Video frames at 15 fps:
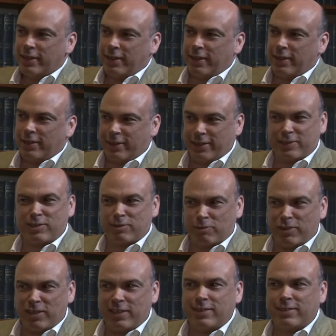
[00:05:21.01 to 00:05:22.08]
and it gets them
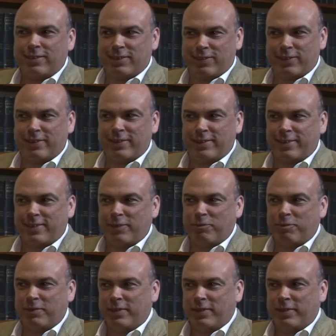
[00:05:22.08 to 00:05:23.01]
right a lot of the time.